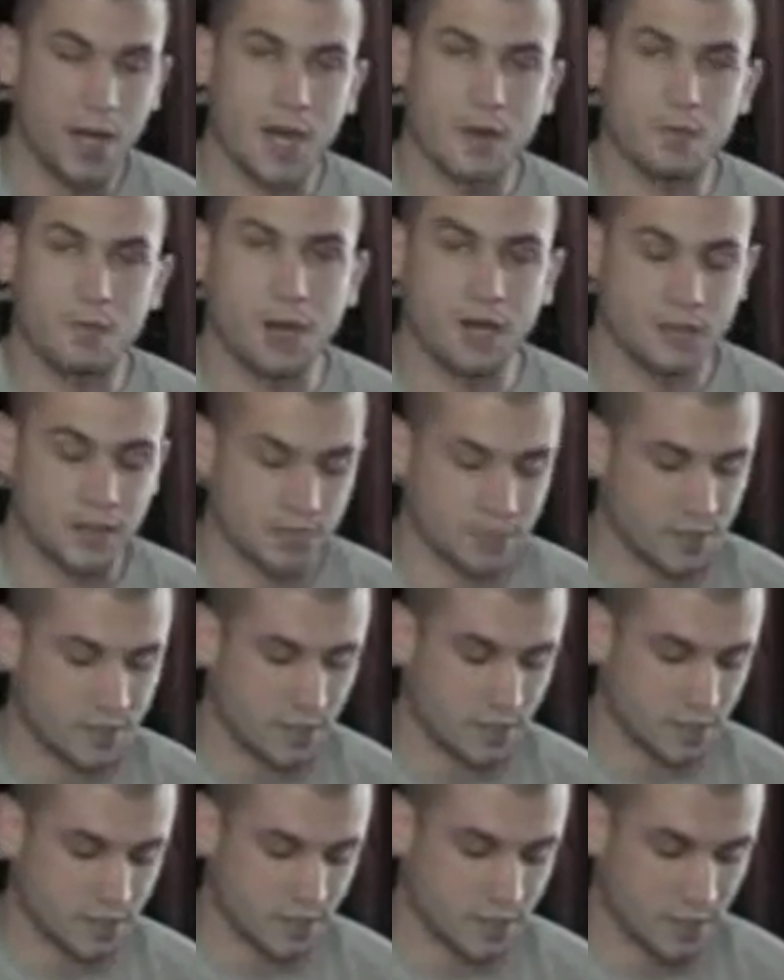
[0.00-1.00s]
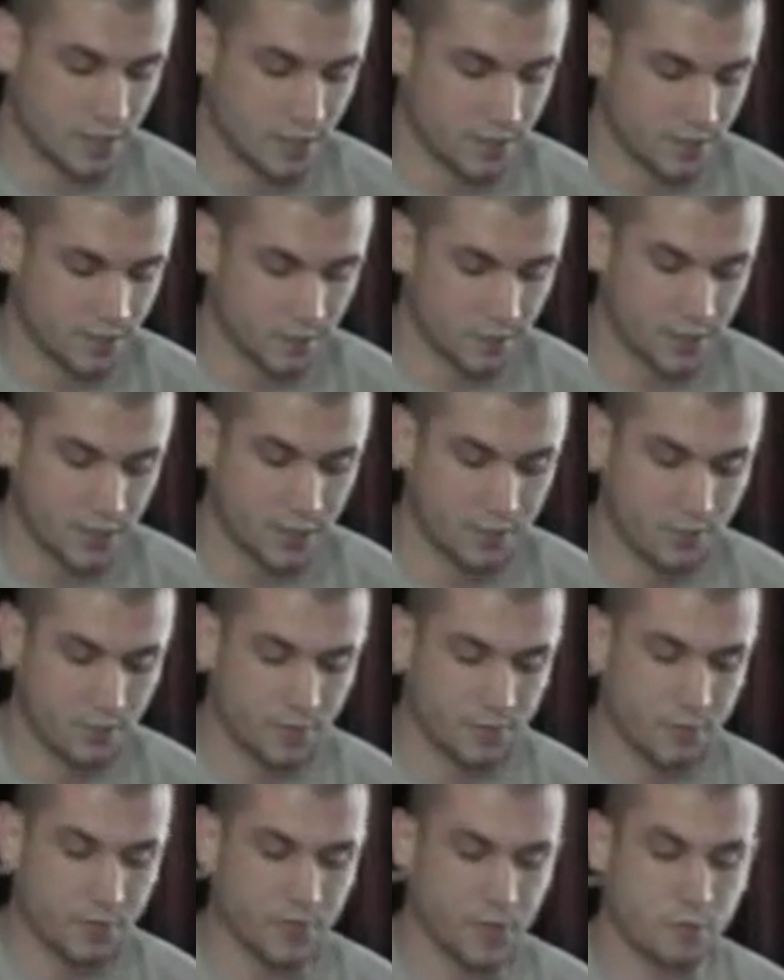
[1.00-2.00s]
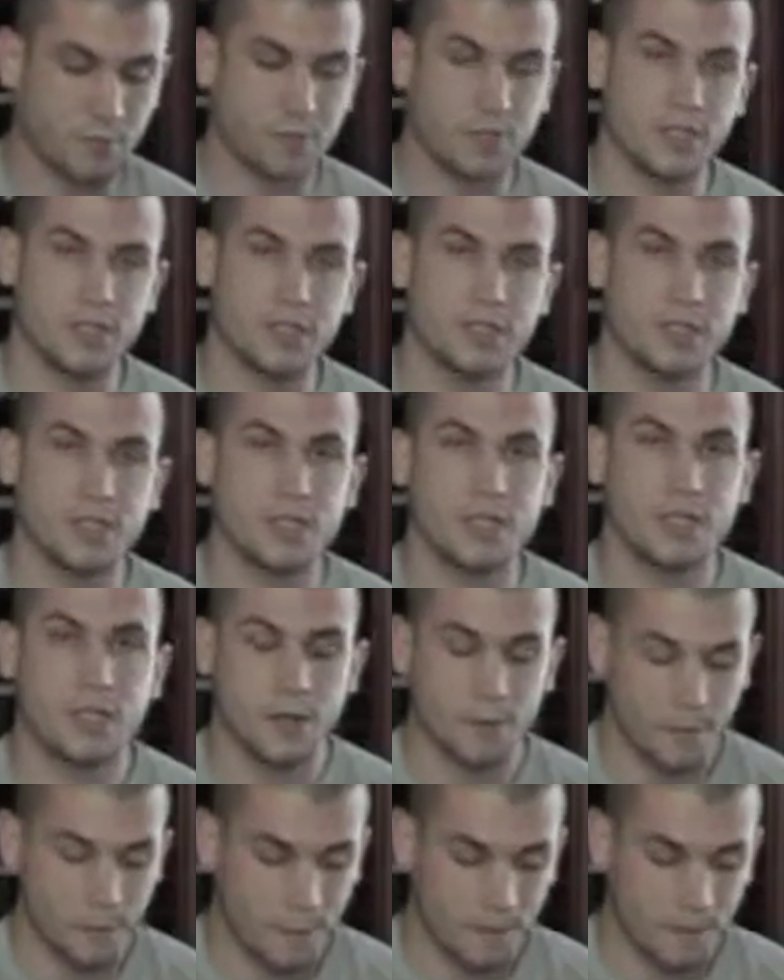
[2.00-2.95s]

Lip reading: hypothesized that the link between obesity